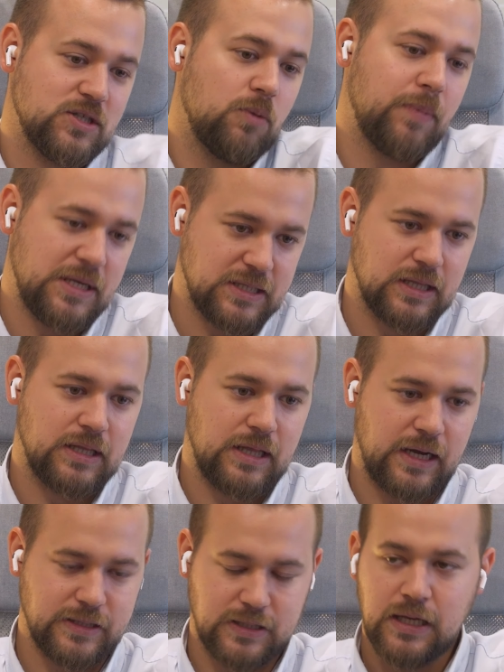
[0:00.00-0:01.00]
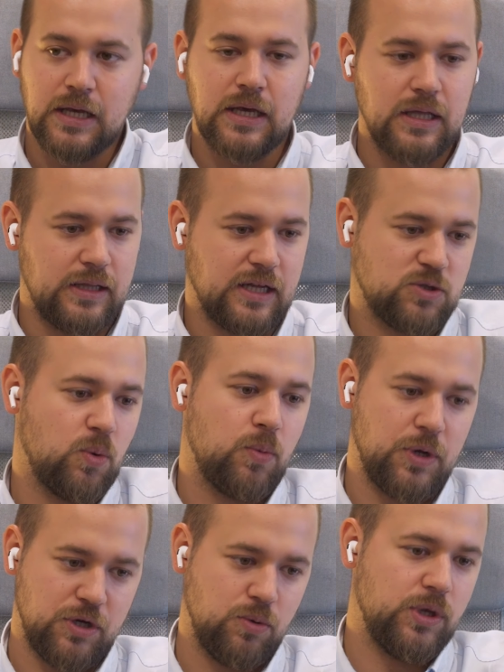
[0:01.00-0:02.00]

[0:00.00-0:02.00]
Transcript: So basically that's what we do.